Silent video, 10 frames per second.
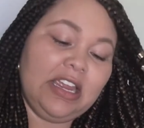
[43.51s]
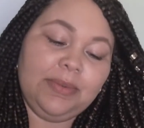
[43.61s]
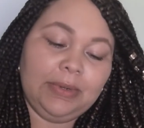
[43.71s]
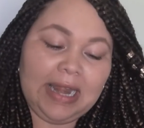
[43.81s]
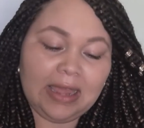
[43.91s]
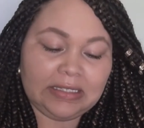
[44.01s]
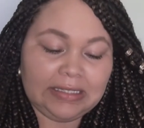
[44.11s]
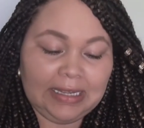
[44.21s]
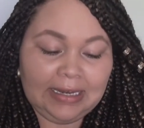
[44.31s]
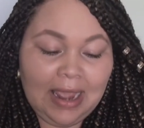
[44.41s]
how you
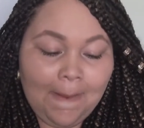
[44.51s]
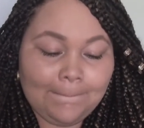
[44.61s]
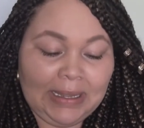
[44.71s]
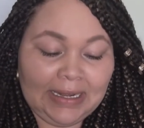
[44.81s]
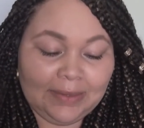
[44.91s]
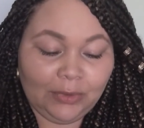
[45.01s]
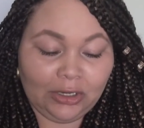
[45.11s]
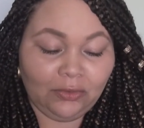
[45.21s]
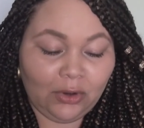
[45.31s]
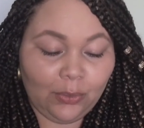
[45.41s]
pronounce it, but we're
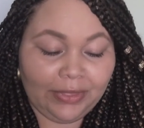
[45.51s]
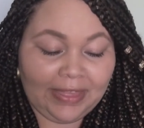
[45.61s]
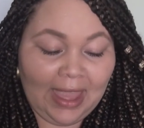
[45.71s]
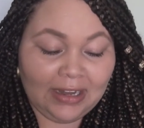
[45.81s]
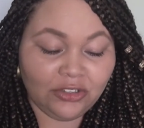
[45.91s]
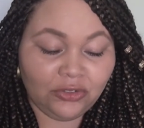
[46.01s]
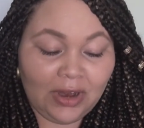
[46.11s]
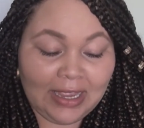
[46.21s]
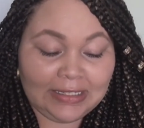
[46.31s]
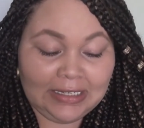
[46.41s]
gonna roll with that.
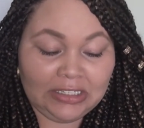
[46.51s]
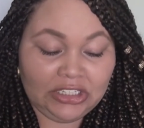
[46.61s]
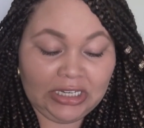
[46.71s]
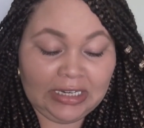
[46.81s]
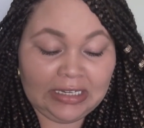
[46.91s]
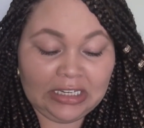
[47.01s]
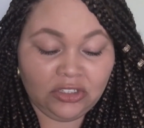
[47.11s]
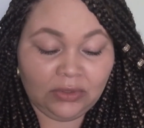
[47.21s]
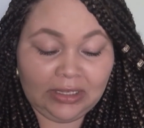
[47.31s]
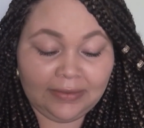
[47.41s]
Track tension and
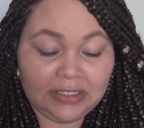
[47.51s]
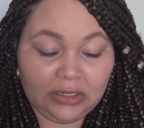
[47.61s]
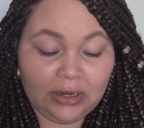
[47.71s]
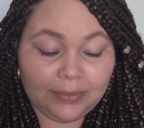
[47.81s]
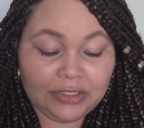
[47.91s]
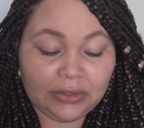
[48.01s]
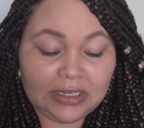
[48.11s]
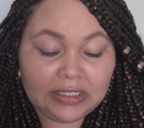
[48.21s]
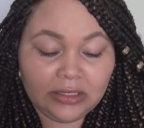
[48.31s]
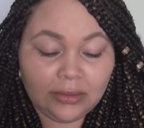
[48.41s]
itch relief serum. So
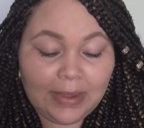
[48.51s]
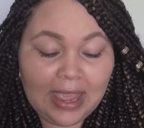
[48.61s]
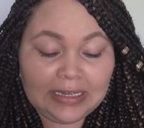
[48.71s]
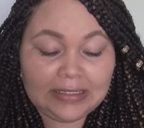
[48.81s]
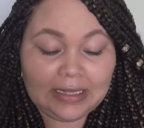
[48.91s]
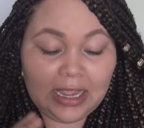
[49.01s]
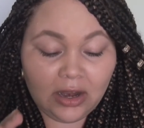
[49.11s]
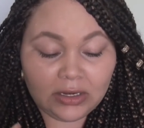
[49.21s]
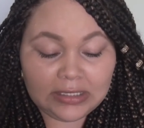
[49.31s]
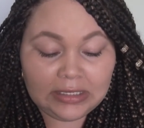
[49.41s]
this serum has
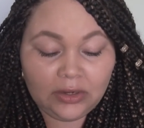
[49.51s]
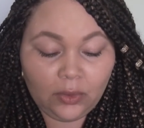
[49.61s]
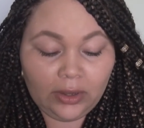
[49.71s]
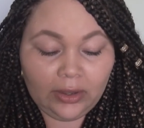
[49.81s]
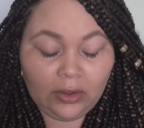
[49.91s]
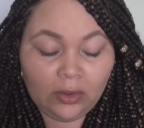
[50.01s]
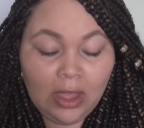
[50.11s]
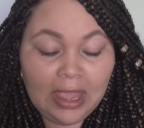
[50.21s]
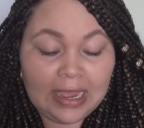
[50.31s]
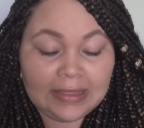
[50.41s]
carrot seed oil,
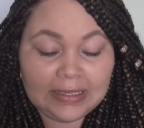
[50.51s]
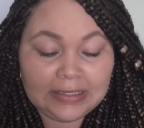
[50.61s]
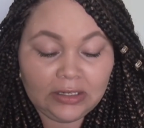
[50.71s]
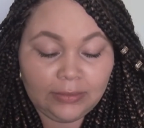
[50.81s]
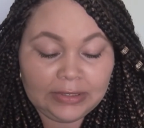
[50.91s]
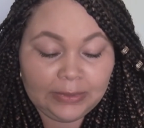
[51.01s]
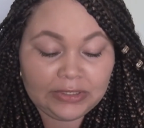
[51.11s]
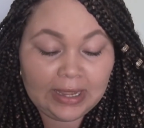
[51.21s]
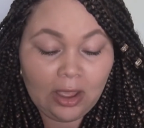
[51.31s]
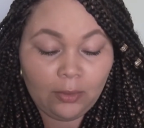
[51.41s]
and this serum is
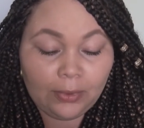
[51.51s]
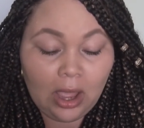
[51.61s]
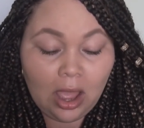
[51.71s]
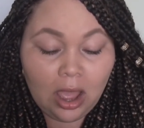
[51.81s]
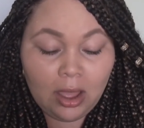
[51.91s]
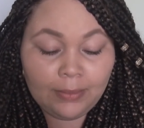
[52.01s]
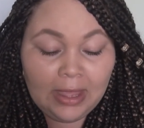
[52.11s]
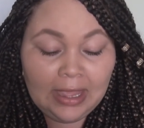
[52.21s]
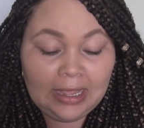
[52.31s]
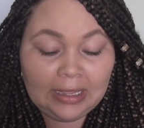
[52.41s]
supposed to help calm
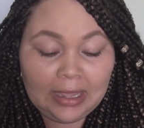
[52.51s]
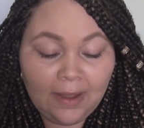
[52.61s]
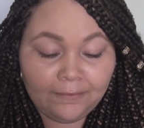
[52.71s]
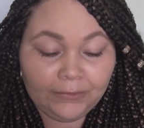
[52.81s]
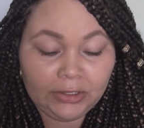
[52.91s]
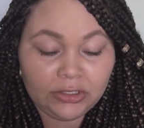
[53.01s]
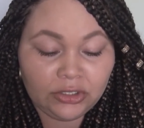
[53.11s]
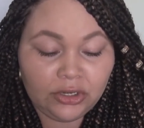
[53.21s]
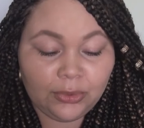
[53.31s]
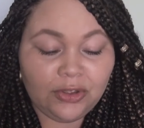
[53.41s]
and comfort. So
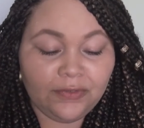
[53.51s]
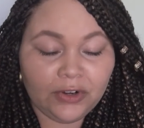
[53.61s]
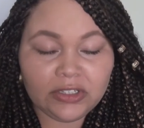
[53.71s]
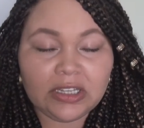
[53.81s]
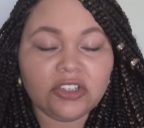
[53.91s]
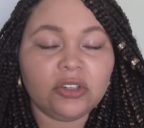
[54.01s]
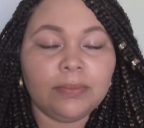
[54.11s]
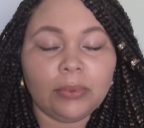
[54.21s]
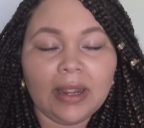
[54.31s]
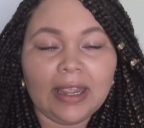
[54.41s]
you know when you first get your
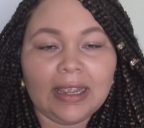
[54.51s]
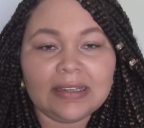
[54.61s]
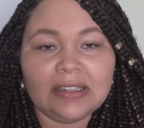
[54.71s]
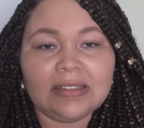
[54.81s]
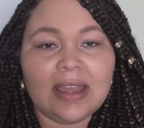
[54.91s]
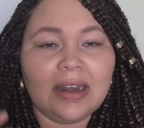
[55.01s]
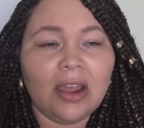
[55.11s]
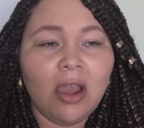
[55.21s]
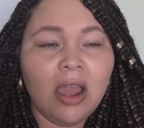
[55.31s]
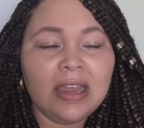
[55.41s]
braids and it's kind
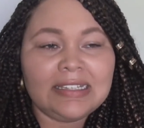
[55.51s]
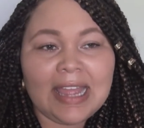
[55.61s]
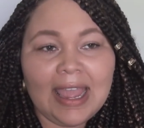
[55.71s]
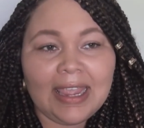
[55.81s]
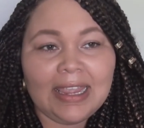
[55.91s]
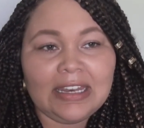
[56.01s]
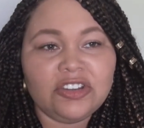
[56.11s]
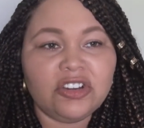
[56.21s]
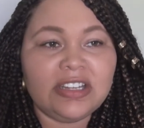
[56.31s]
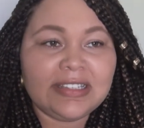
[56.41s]
of tight and
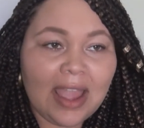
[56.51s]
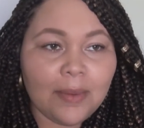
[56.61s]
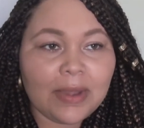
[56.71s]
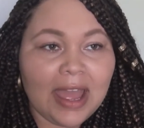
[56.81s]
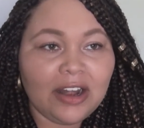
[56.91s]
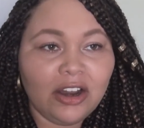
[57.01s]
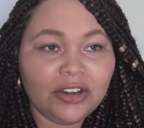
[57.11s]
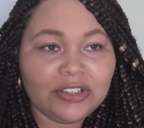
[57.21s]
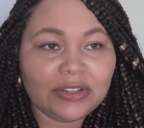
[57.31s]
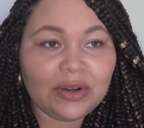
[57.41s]
your scalp kind of
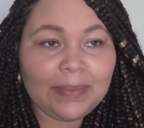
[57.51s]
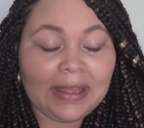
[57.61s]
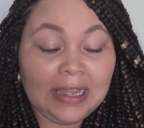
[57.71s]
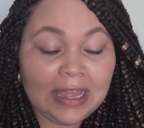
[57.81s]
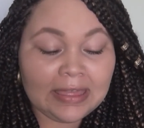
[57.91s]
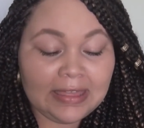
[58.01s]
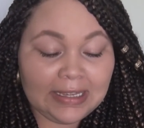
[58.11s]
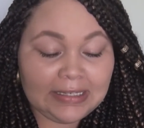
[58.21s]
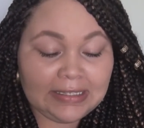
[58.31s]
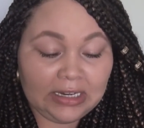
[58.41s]
hurts a little bit,
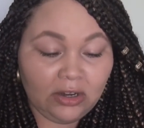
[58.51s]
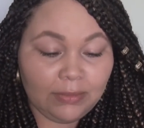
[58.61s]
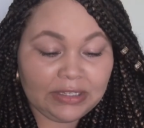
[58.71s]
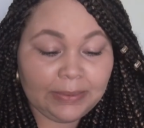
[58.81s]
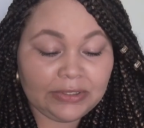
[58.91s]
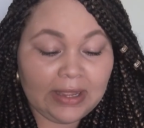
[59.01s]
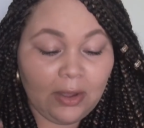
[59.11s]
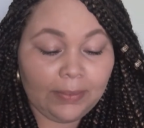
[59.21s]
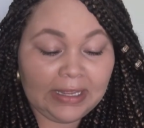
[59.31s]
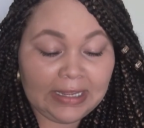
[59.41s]
this serum is supposed to
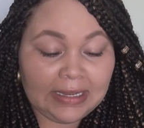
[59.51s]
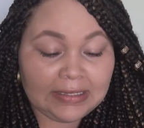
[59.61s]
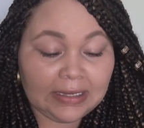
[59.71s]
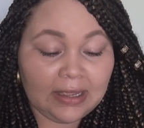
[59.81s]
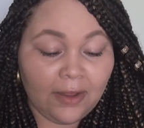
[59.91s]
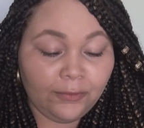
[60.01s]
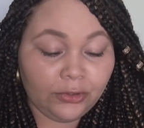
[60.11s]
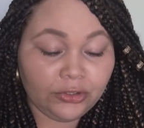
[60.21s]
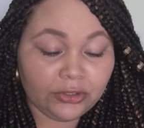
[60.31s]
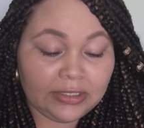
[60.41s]
help ease and
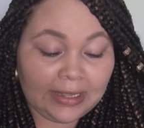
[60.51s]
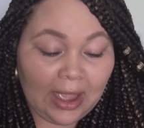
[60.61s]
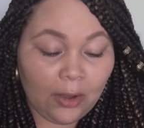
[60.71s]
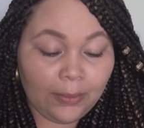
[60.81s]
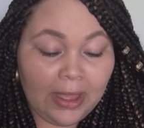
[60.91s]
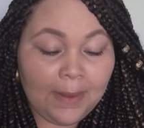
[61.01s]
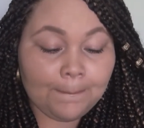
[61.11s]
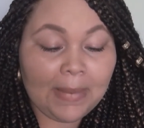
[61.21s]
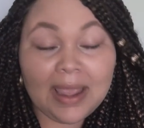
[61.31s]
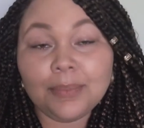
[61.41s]
comfort your scalp.
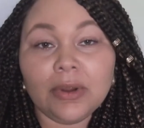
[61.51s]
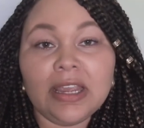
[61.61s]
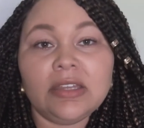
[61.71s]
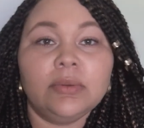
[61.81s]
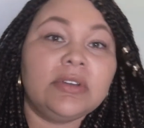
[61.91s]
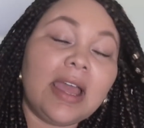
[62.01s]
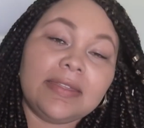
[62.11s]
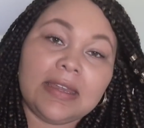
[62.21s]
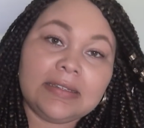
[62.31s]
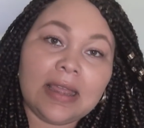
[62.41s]
My braids were
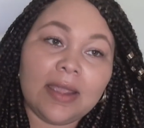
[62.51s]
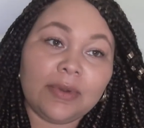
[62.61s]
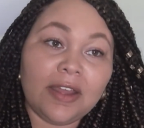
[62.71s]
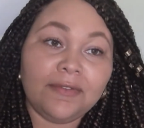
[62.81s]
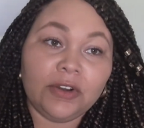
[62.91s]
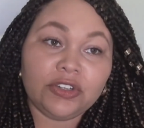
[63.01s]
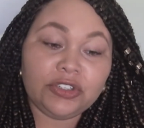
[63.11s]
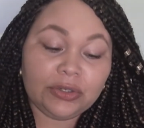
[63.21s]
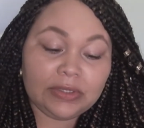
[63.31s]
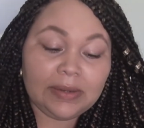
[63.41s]
not that tight when I first
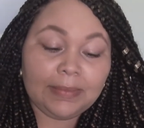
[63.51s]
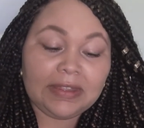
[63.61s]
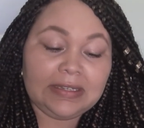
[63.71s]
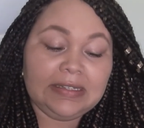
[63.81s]
used it, but this